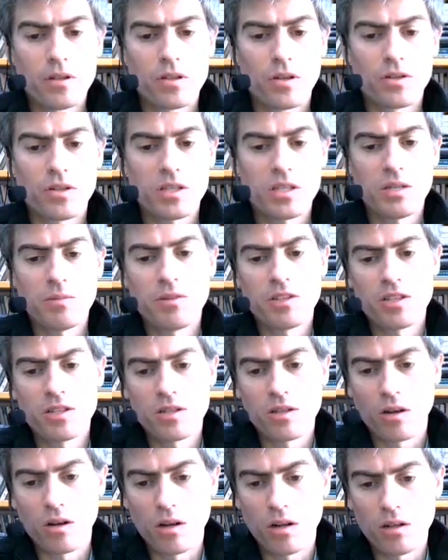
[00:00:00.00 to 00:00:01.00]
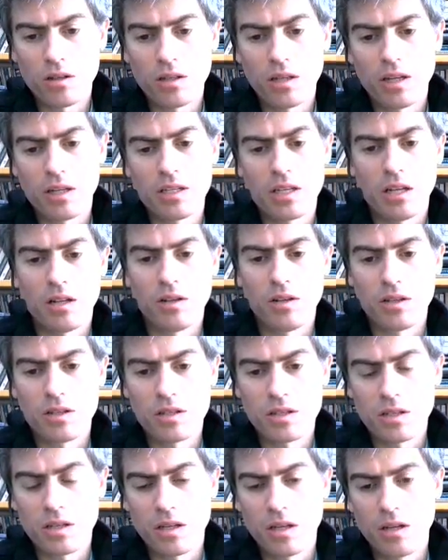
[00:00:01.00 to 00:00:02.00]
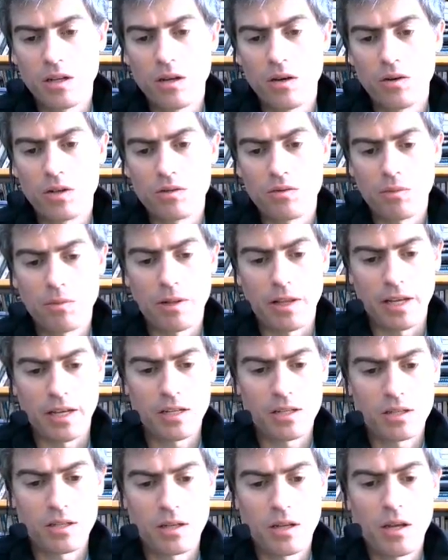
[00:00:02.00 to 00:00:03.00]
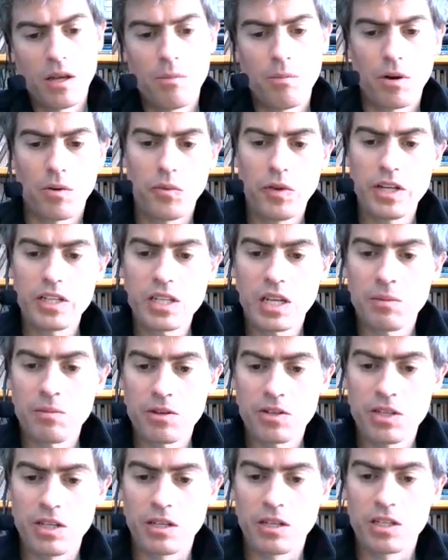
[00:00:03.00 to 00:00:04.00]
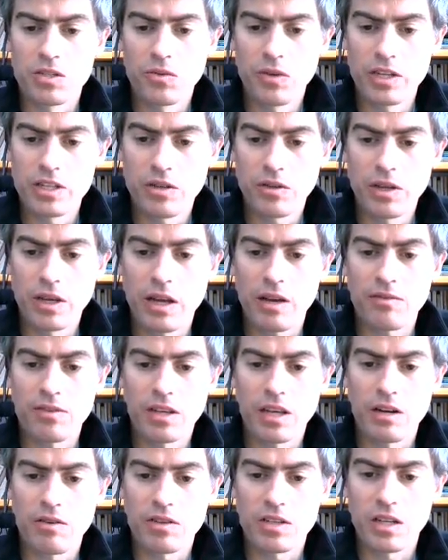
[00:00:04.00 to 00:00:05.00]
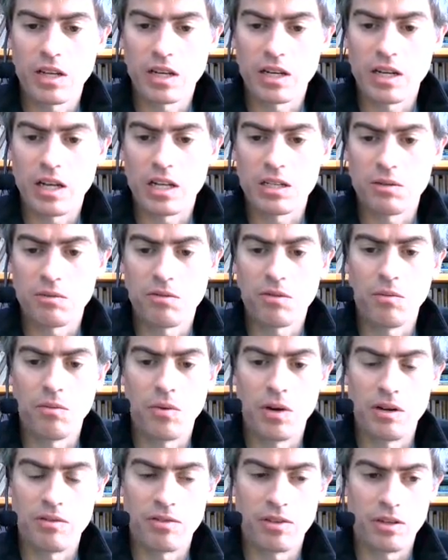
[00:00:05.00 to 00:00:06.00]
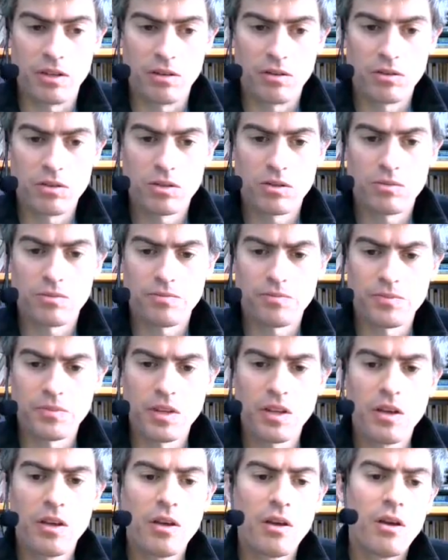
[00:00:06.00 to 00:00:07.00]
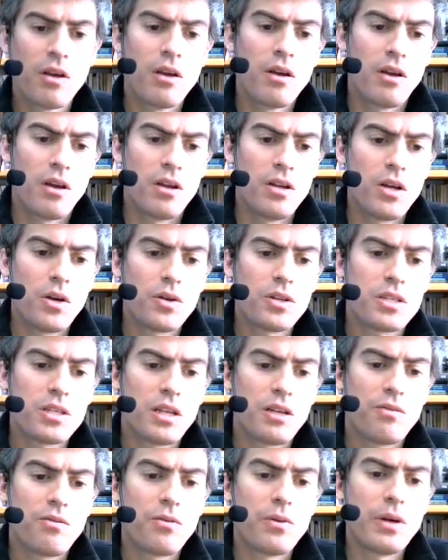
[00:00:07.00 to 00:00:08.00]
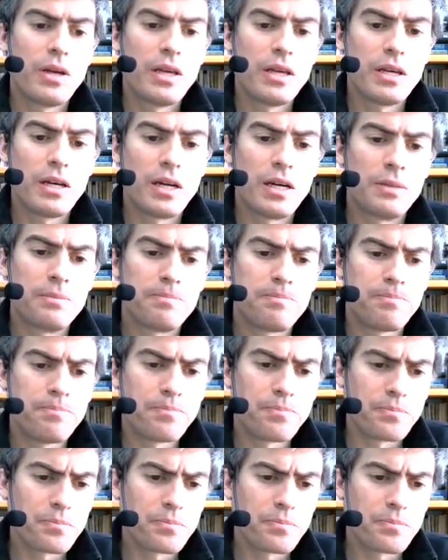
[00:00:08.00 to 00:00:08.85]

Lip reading: the system is stalled until this node is replaced, but reads can proceed because reads only have to get an acknowledgement from one of the nodes. Notice that if we had